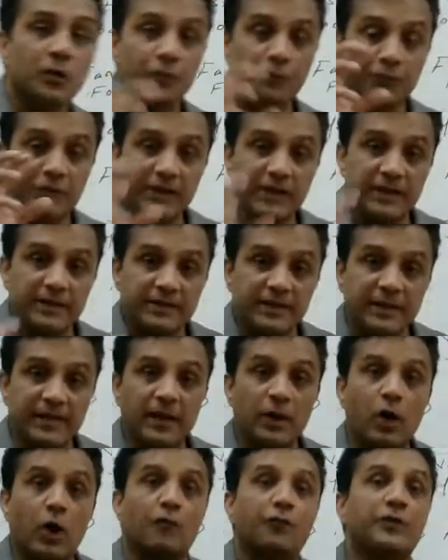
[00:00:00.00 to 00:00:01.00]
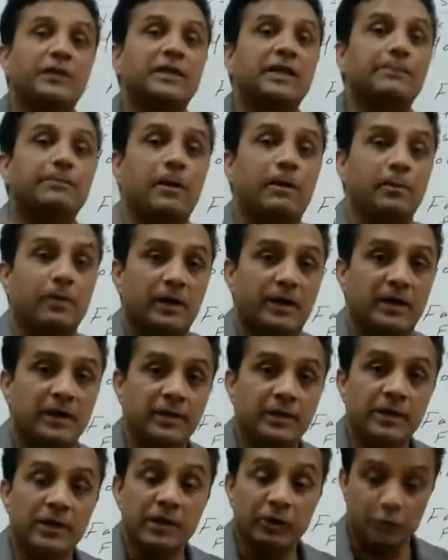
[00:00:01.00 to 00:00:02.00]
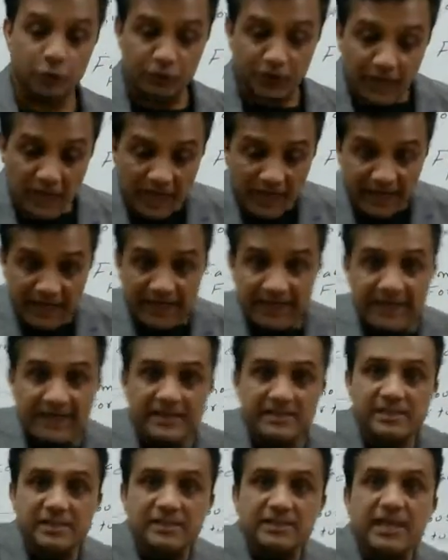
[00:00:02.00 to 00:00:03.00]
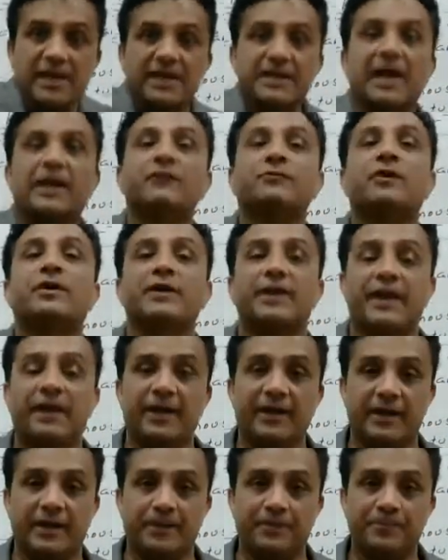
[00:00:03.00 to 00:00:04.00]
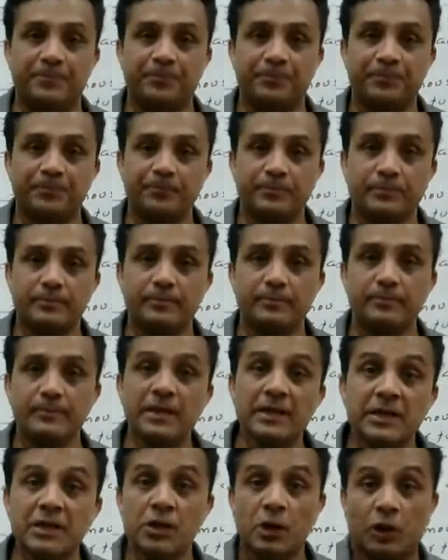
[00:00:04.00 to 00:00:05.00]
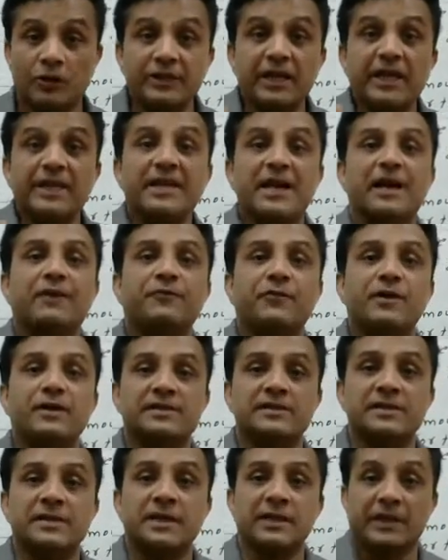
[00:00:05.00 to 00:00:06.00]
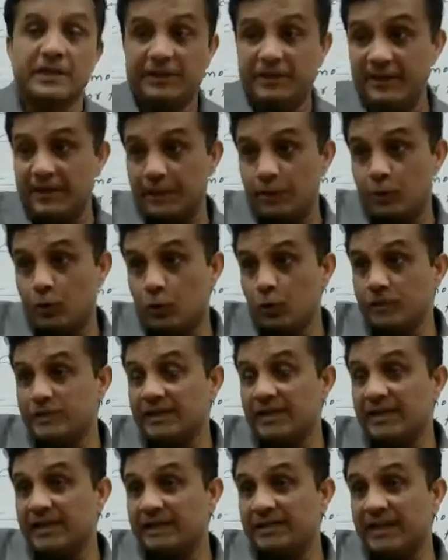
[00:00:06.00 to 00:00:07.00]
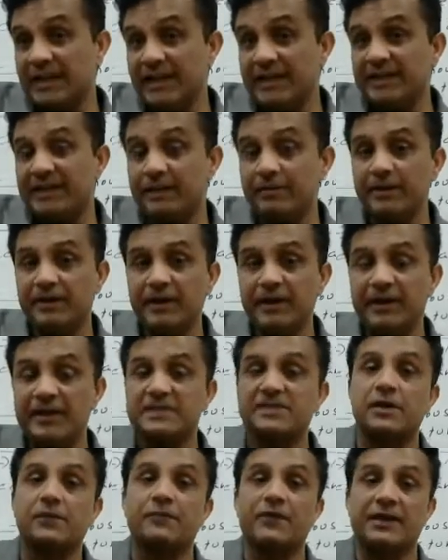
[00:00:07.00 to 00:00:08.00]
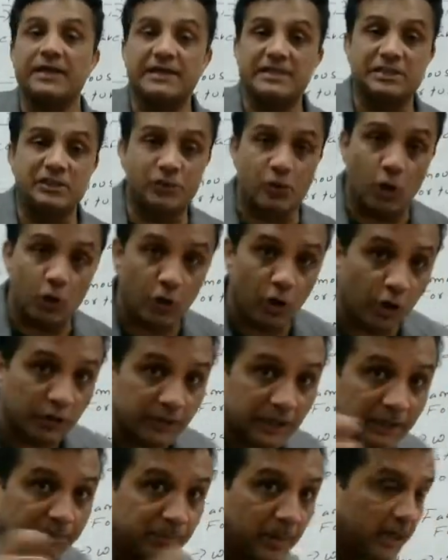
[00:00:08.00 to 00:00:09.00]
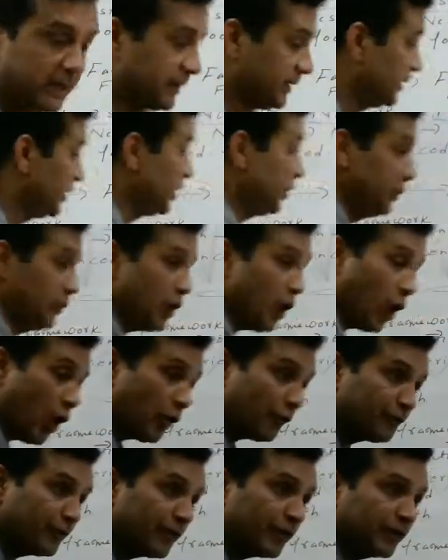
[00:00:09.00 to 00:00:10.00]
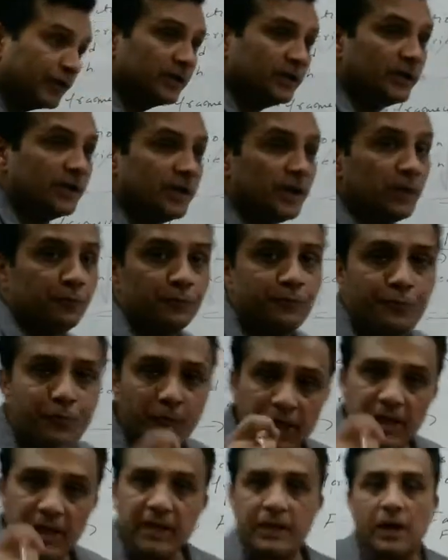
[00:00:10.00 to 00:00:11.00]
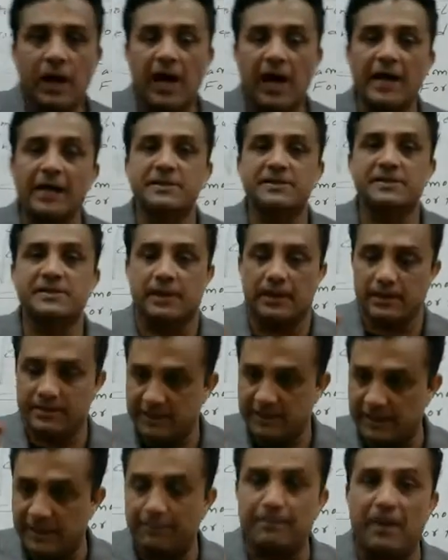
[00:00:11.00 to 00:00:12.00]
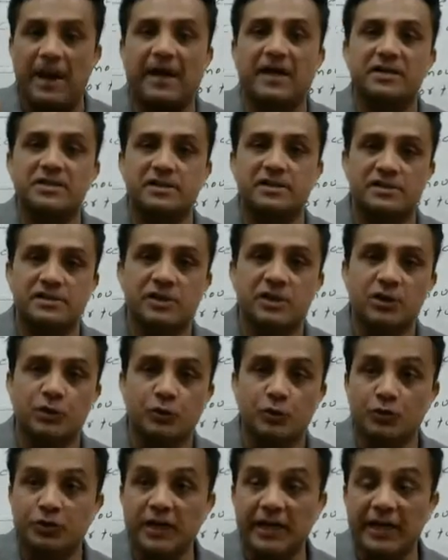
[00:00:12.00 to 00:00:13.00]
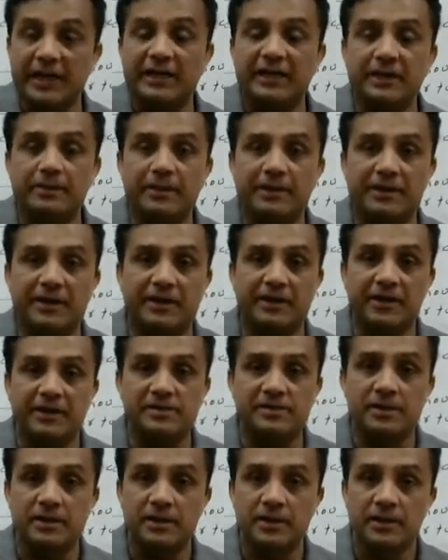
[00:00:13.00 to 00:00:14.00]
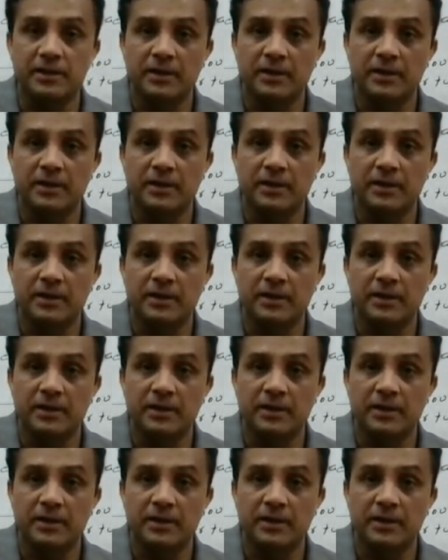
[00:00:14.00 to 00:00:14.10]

where they can offer their public. So they are increasing their network area. Or their networks, their wholesaler, their intermediaries are very strong on that part. They offer very high ticket packages to their intermediaries,